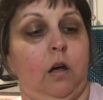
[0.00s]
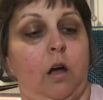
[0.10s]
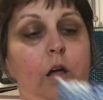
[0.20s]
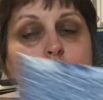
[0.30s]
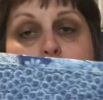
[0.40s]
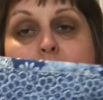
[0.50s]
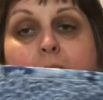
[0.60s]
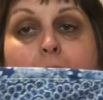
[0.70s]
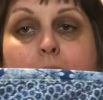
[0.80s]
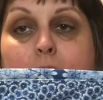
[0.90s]
on this
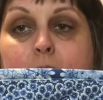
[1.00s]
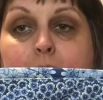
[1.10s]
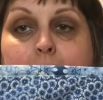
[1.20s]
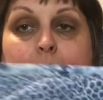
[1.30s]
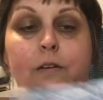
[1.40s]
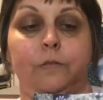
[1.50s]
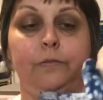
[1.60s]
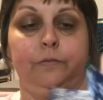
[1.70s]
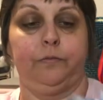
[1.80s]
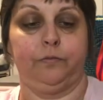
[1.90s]
guy is yellow
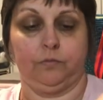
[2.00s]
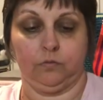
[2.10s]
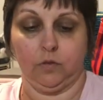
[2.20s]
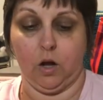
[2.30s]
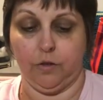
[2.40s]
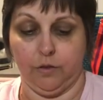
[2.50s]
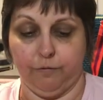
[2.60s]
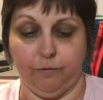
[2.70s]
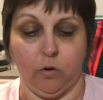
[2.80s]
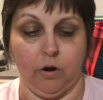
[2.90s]
on the
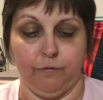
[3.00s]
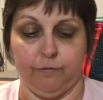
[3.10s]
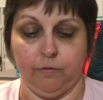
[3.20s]
four